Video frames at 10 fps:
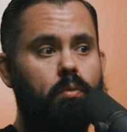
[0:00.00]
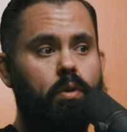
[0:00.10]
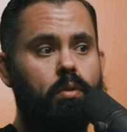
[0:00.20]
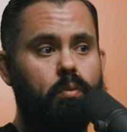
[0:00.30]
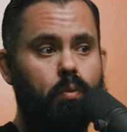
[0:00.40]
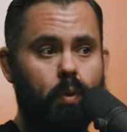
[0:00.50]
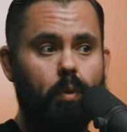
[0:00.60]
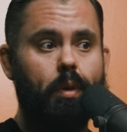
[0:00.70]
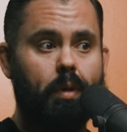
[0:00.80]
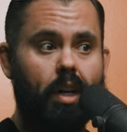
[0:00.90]
will we will
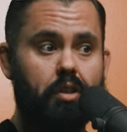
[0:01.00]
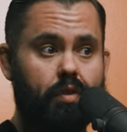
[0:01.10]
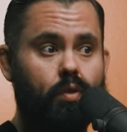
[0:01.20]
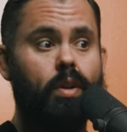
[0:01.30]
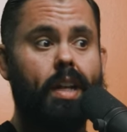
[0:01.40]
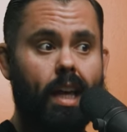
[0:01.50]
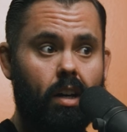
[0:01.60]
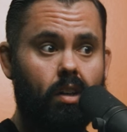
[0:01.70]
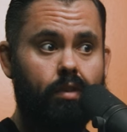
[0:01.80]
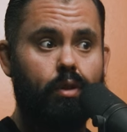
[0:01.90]
be punished for in
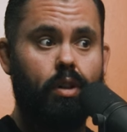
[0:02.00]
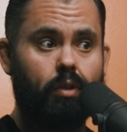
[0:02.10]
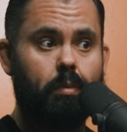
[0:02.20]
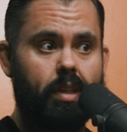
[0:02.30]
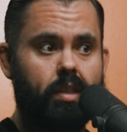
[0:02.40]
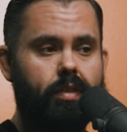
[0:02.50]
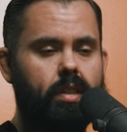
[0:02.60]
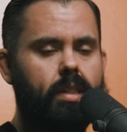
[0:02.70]
hell if we mm don't repent of it.